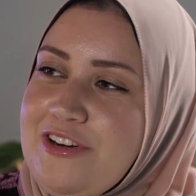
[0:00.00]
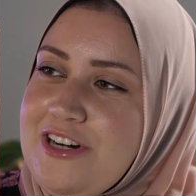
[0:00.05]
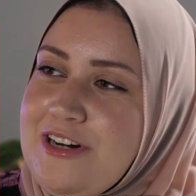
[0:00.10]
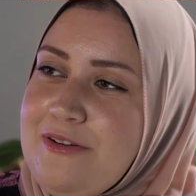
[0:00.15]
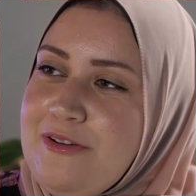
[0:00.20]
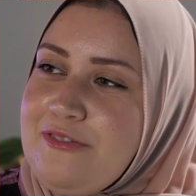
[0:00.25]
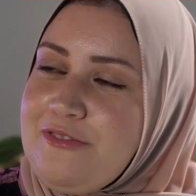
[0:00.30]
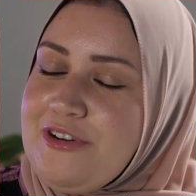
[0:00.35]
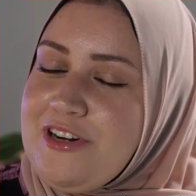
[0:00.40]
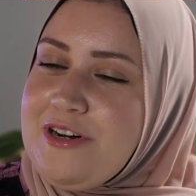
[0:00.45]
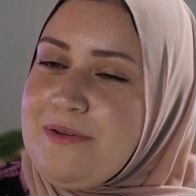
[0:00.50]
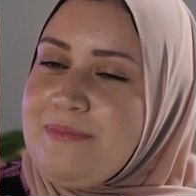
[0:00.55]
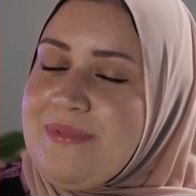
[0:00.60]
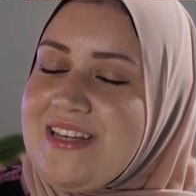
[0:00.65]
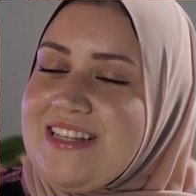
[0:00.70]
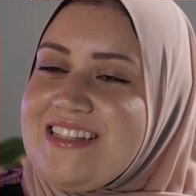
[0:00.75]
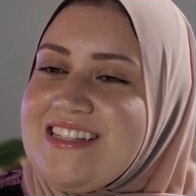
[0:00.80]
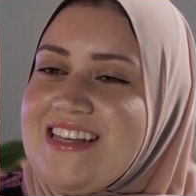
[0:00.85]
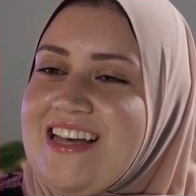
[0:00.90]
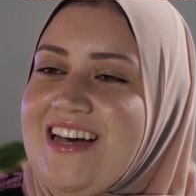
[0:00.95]
for a
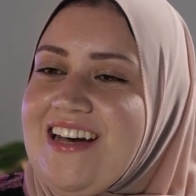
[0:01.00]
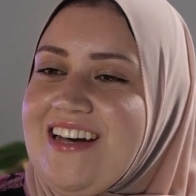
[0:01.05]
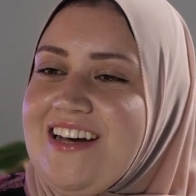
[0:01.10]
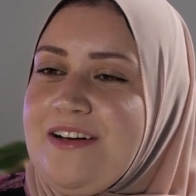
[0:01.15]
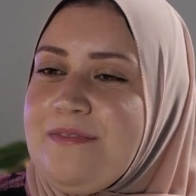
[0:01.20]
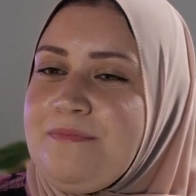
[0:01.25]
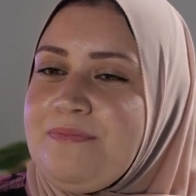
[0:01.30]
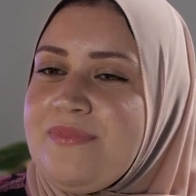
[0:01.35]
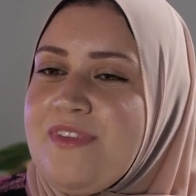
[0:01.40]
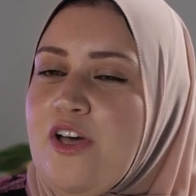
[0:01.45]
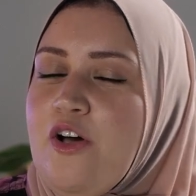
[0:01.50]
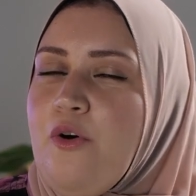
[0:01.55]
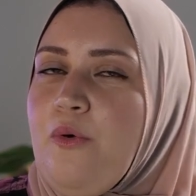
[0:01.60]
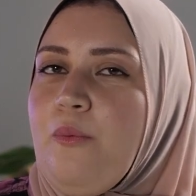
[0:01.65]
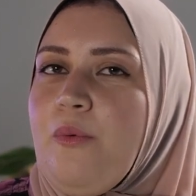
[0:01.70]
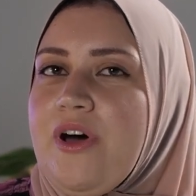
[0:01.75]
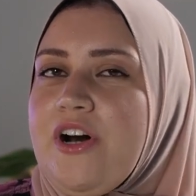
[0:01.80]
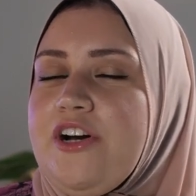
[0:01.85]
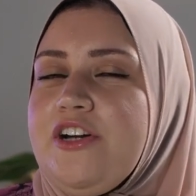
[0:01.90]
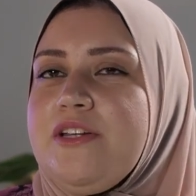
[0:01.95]
bit.
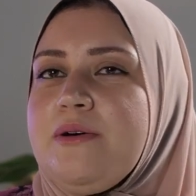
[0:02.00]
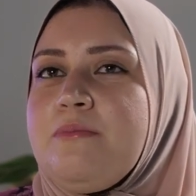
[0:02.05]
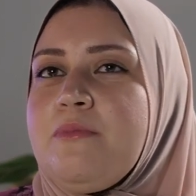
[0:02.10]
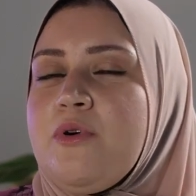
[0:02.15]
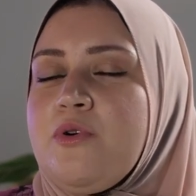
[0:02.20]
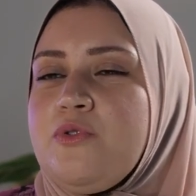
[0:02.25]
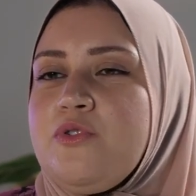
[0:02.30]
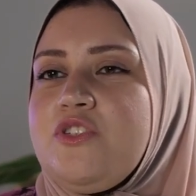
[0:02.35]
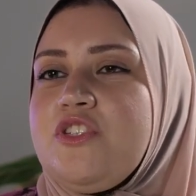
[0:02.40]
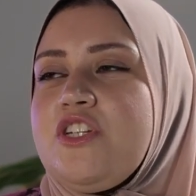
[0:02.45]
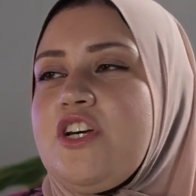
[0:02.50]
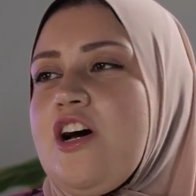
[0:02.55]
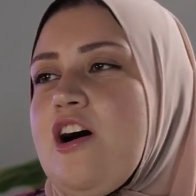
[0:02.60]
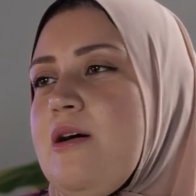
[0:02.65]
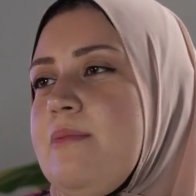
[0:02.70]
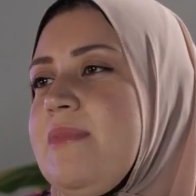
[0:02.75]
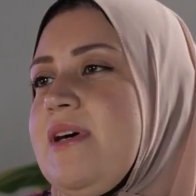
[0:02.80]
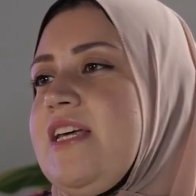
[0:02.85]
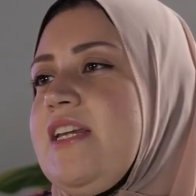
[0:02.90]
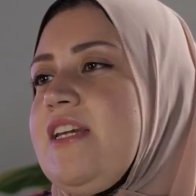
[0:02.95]
What are the most
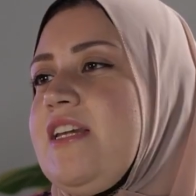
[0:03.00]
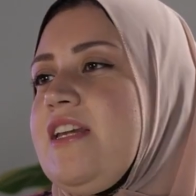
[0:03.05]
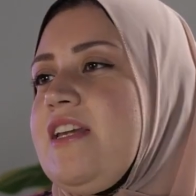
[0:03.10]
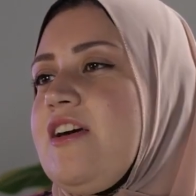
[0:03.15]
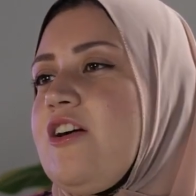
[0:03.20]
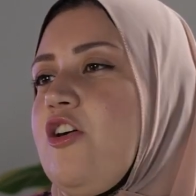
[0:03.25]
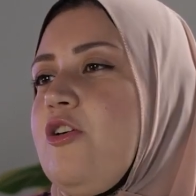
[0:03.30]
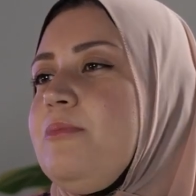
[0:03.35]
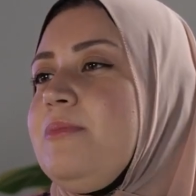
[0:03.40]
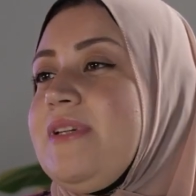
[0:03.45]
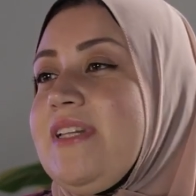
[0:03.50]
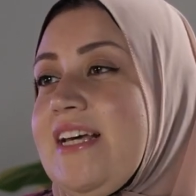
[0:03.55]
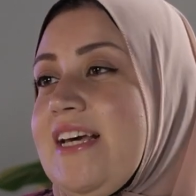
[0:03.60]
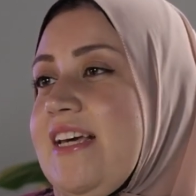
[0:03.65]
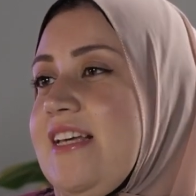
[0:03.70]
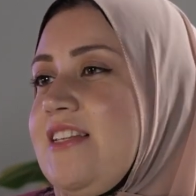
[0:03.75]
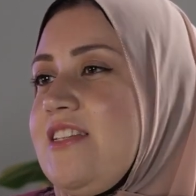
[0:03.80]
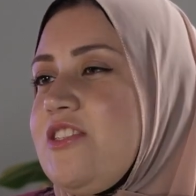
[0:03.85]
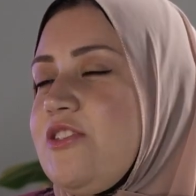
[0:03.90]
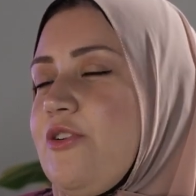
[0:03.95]
common
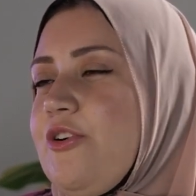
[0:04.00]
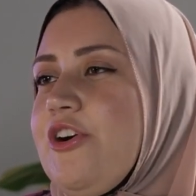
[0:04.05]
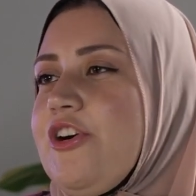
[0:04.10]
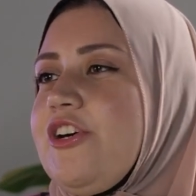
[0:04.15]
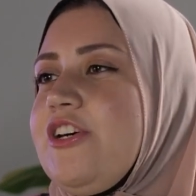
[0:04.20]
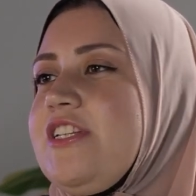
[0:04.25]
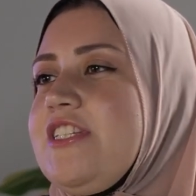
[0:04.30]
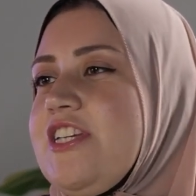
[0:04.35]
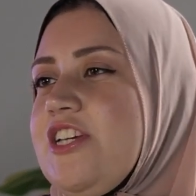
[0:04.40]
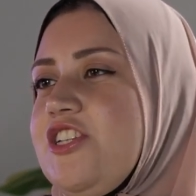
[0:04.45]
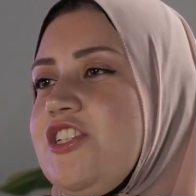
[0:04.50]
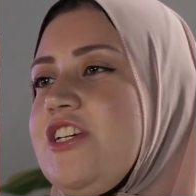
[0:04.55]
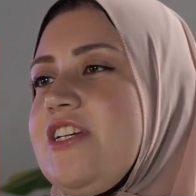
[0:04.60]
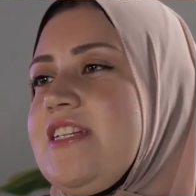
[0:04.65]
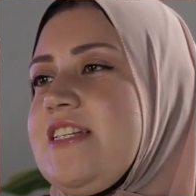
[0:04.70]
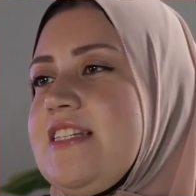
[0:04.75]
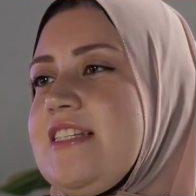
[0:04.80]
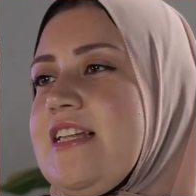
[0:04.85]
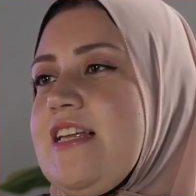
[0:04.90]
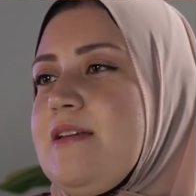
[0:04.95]
complaints or
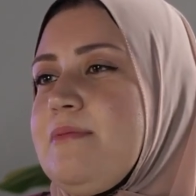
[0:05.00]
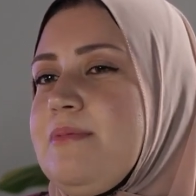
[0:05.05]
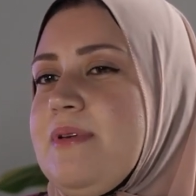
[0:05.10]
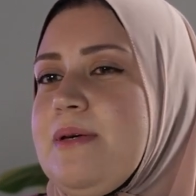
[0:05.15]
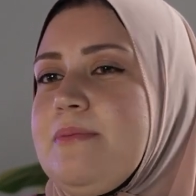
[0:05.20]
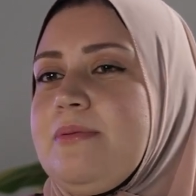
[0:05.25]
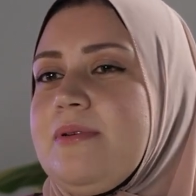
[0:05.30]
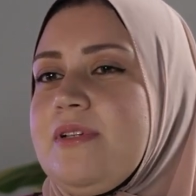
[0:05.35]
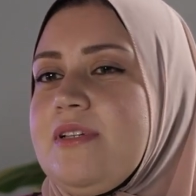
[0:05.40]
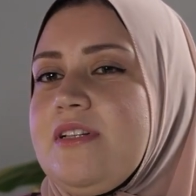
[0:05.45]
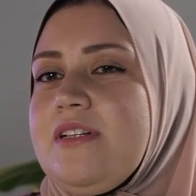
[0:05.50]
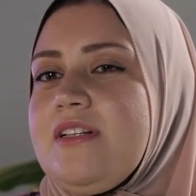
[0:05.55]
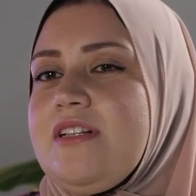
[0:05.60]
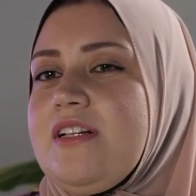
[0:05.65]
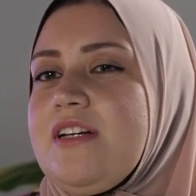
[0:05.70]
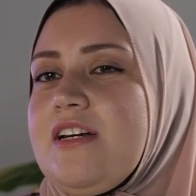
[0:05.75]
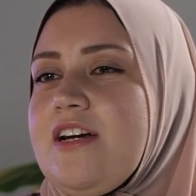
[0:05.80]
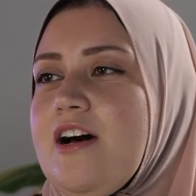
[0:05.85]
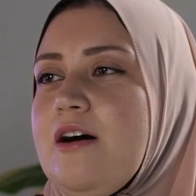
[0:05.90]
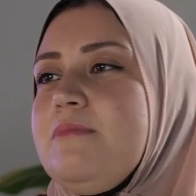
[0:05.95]
conditions that
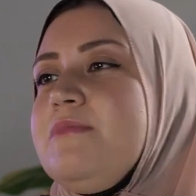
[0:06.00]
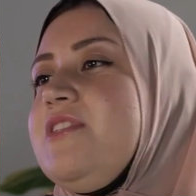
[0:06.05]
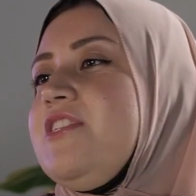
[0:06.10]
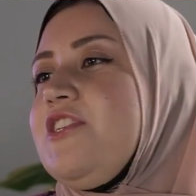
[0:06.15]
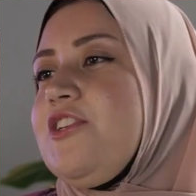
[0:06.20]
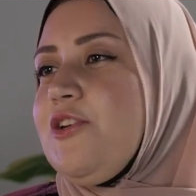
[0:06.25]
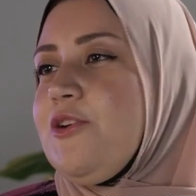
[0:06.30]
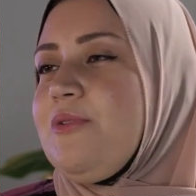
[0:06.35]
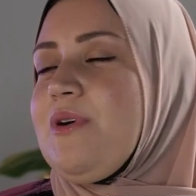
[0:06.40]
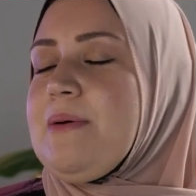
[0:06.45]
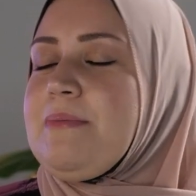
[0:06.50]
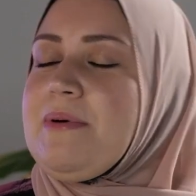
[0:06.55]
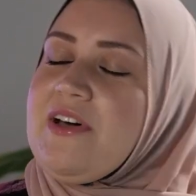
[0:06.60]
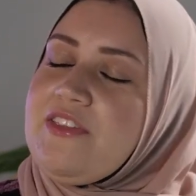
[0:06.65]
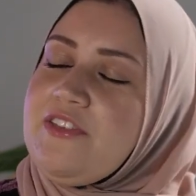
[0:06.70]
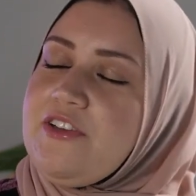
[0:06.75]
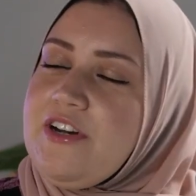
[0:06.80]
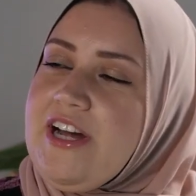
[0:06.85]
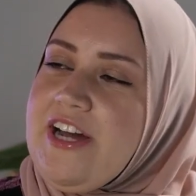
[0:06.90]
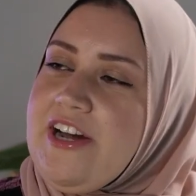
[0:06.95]
people come to you
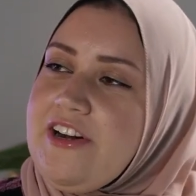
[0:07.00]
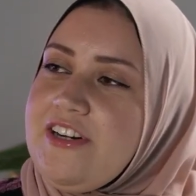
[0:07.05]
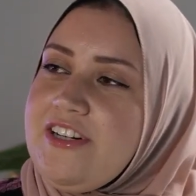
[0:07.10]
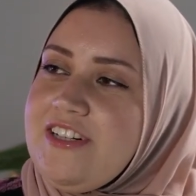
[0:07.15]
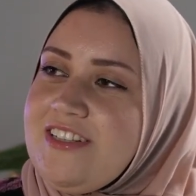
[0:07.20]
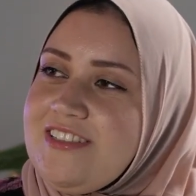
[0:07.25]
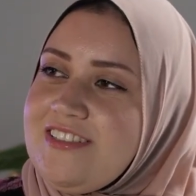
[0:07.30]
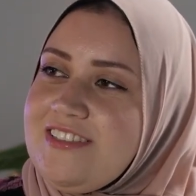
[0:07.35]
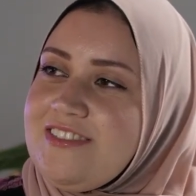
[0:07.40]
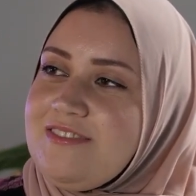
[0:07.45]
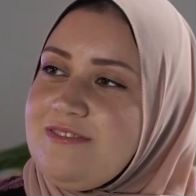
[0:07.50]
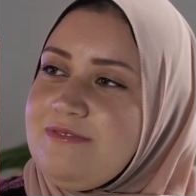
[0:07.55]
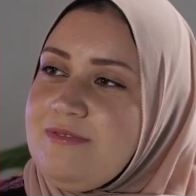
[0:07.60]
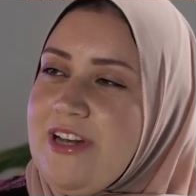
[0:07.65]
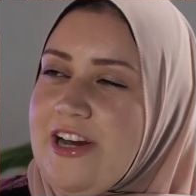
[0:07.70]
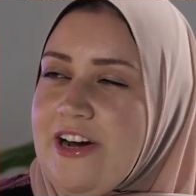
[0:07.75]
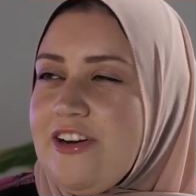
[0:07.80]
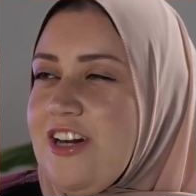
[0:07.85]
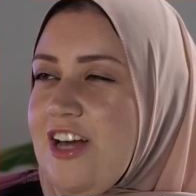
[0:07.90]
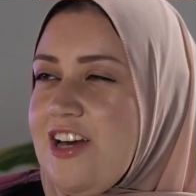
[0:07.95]
about their hair?
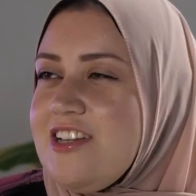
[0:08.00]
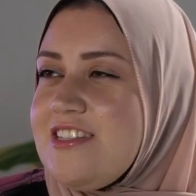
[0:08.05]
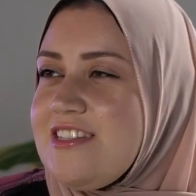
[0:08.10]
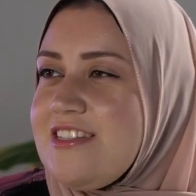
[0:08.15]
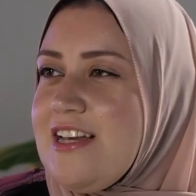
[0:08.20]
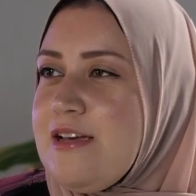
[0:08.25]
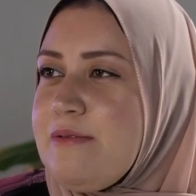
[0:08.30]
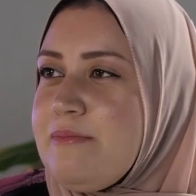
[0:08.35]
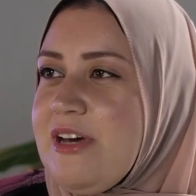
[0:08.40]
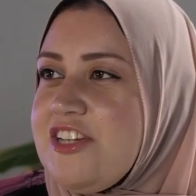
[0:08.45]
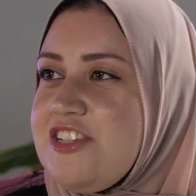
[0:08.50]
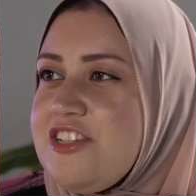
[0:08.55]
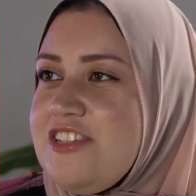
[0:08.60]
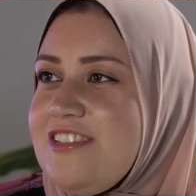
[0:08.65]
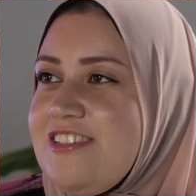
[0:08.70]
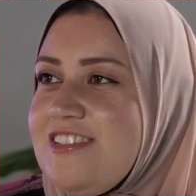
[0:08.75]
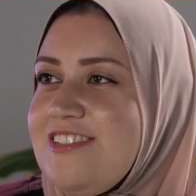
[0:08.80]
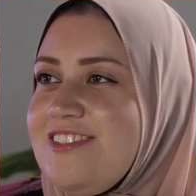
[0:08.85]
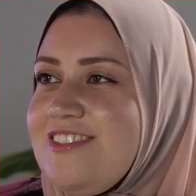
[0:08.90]
Hair loss, I imagine?